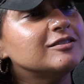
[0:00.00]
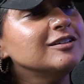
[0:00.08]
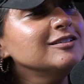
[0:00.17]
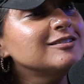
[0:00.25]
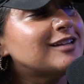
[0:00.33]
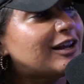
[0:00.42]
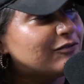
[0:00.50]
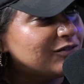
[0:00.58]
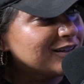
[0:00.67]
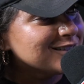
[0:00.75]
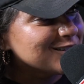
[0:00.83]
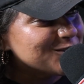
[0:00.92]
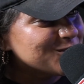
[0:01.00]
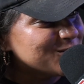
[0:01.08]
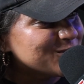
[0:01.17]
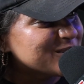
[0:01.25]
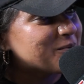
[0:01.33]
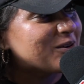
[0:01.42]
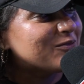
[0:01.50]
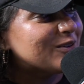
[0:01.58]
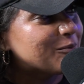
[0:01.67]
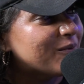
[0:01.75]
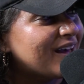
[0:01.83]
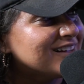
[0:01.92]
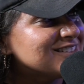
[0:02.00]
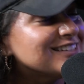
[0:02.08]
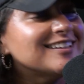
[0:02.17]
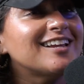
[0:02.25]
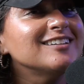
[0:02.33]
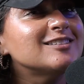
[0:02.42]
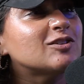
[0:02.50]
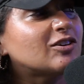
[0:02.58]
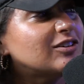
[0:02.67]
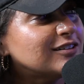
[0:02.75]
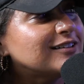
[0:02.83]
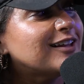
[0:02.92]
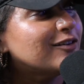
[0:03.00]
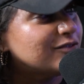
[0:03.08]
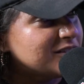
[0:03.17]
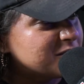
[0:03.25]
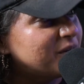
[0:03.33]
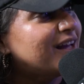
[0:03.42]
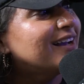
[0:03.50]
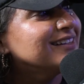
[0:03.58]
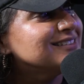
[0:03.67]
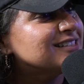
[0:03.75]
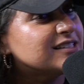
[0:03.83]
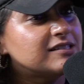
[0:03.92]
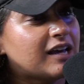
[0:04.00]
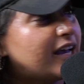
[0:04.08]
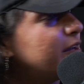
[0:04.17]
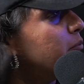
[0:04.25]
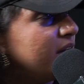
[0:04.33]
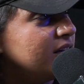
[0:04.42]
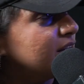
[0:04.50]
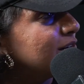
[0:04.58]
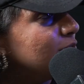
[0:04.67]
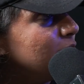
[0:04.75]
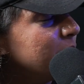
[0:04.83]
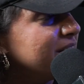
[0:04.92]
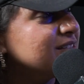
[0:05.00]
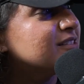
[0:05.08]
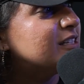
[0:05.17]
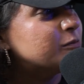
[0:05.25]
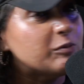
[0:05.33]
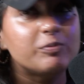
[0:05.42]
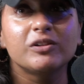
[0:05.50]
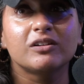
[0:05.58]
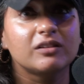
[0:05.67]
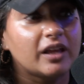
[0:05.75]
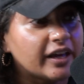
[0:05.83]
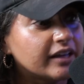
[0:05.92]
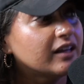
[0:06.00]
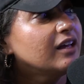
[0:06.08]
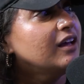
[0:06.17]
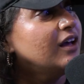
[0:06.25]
Since Netflix introduced Perfect Match, it has turned Love is Blind diabolical because these people are like,